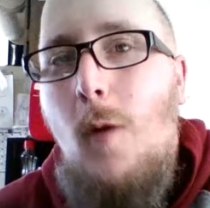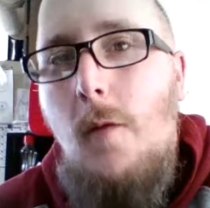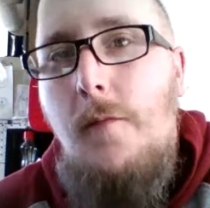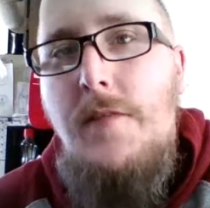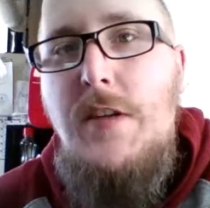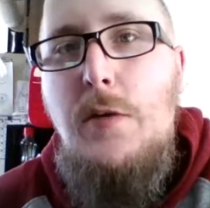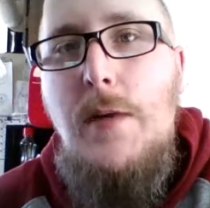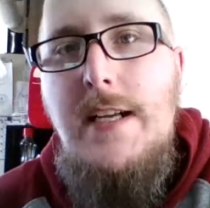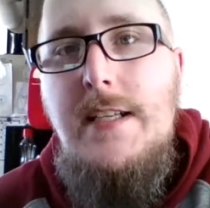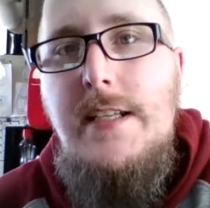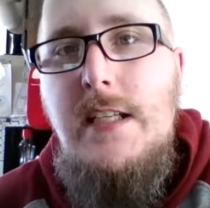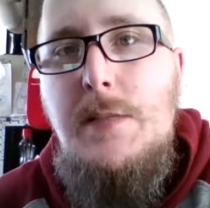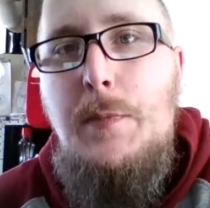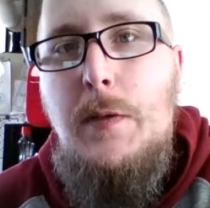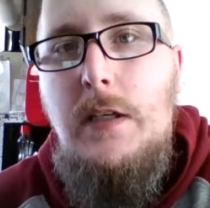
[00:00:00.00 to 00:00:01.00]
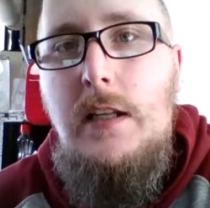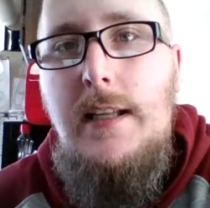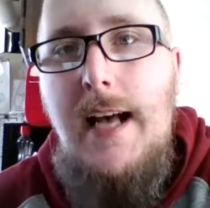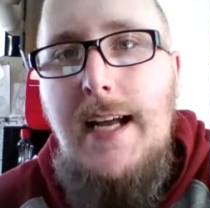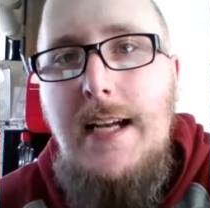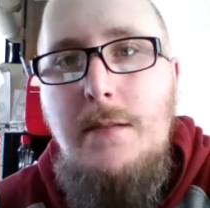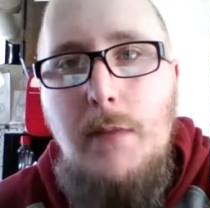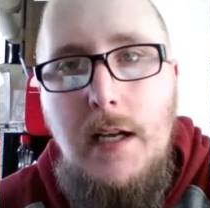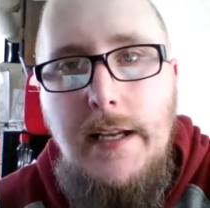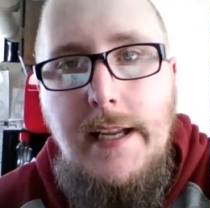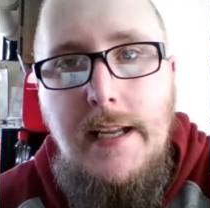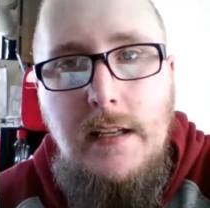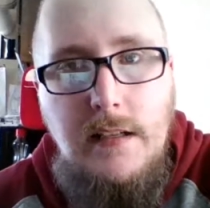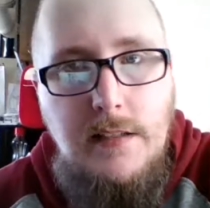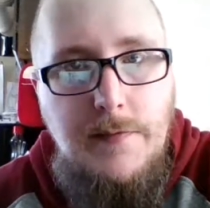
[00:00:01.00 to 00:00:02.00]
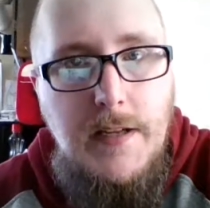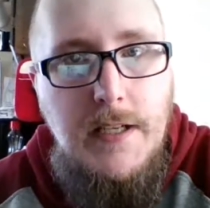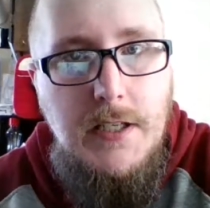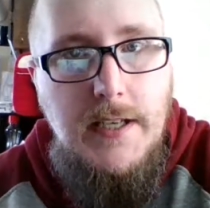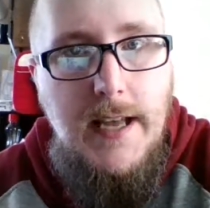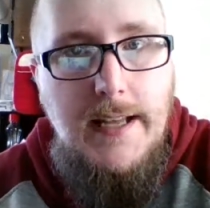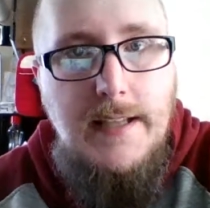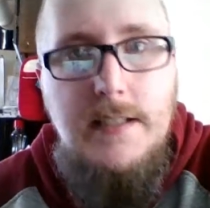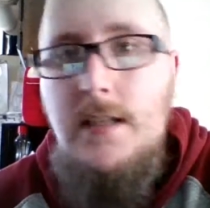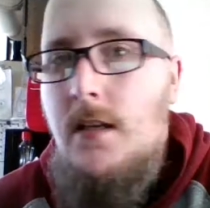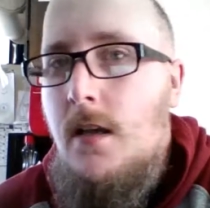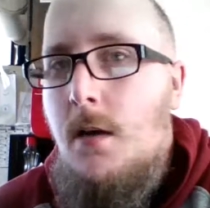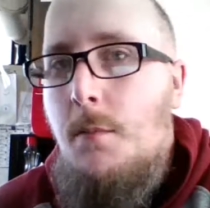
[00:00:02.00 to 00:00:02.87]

450 Wrestling is putting a lot of money in these vignettes,